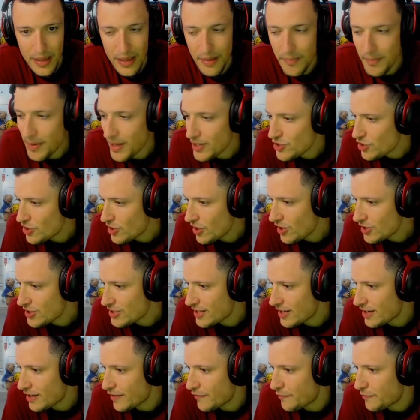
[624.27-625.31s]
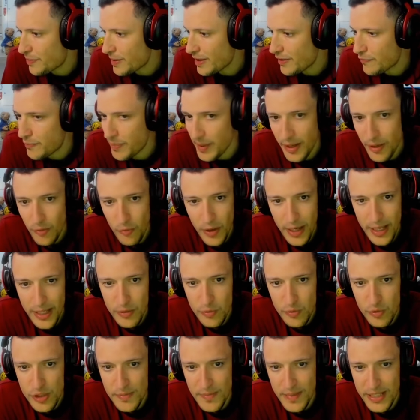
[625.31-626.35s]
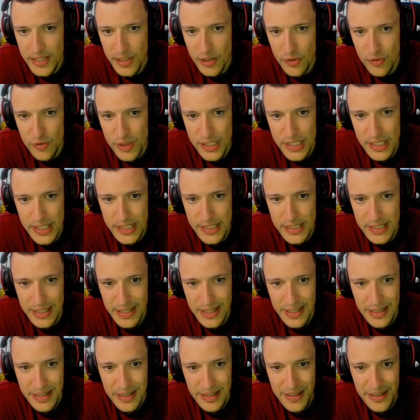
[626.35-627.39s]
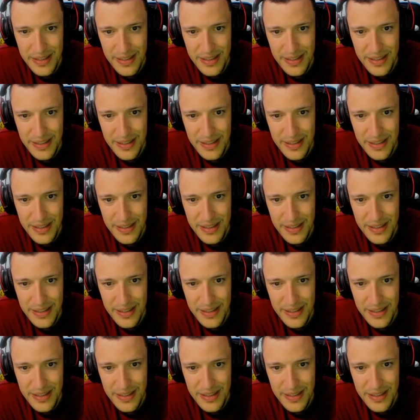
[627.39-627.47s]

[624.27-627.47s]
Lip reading: Imagine Arsenal if Ben White was missing all season.